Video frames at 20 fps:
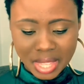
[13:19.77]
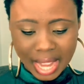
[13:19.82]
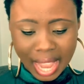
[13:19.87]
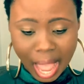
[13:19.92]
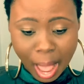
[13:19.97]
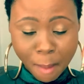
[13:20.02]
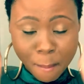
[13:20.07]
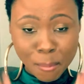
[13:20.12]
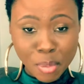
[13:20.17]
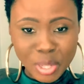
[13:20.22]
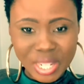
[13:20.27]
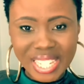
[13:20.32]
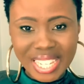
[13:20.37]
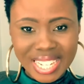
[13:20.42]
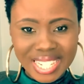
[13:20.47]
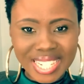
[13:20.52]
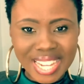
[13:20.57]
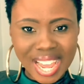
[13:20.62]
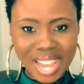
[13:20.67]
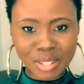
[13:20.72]
I'm putting it
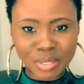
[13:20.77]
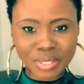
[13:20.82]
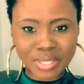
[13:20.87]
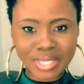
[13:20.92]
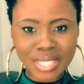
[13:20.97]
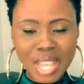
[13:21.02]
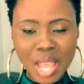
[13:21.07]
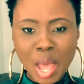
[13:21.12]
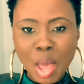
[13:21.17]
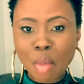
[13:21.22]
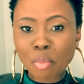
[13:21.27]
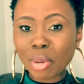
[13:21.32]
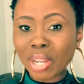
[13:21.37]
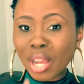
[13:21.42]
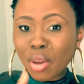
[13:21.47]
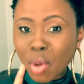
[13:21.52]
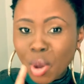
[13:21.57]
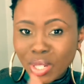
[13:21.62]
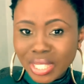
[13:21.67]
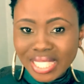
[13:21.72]
down. But I
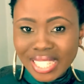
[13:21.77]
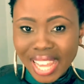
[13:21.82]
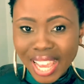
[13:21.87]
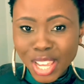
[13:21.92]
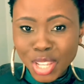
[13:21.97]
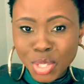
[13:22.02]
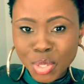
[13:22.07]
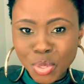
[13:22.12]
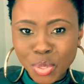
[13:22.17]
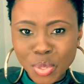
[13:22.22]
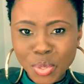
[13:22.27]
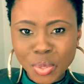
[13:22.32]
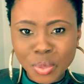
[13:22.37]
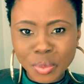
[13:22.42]
won't lie to you.